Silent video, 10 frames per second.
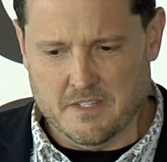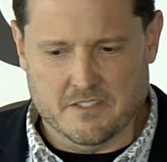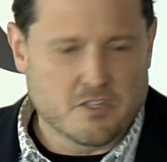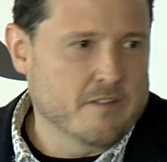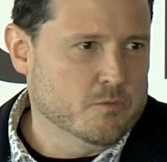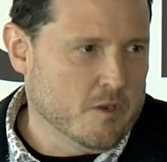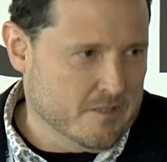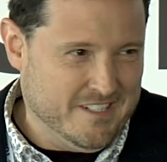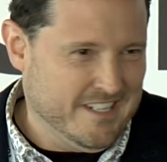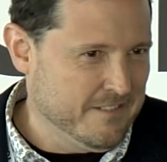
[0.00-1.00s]
software
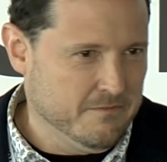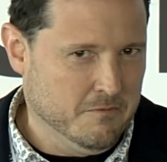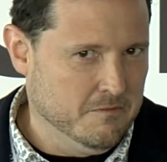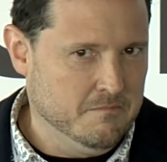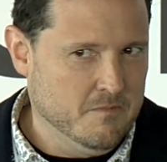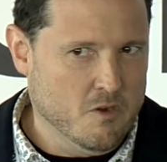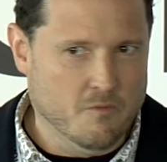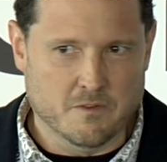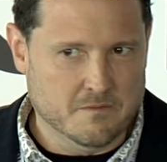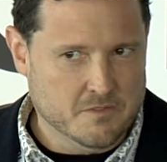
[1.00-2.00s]
architect for
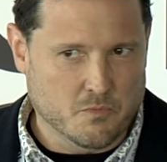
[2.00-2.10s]
over